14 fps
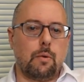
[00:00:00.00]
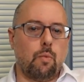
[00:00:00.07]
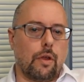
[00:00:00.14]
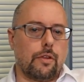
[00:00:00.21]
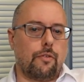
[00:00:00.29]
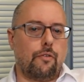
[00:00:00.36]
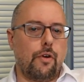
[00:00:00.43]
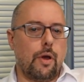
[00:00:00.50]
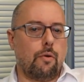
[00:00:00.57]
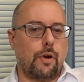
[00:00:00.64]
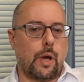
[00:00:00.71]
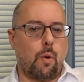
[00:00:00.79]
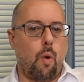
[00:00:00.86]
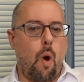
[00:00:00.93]
what the real
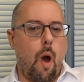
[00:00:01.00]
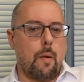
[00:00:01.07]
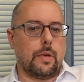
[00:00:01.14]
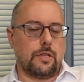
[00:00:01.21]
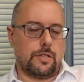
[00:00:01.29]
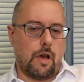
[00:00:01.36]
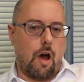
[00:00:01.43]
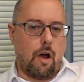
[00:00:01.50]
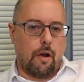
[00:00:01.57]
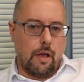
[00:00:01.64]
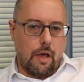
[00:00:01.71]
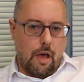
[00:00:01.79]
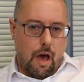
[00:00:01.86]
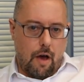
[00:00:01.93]
requirements are
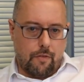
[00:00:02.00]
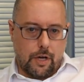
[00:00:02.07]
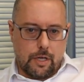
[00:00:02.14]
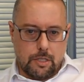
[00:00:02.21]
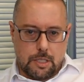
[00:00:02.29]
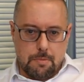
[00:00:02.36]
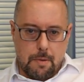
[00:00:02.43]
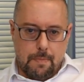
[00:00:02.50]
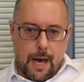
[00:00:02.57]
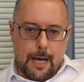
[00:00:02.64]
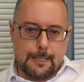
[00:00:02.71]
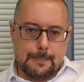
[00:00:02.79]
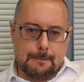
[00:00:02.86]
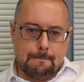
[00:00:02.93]
of our customer
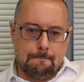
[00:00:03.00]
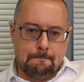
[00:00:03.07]
base.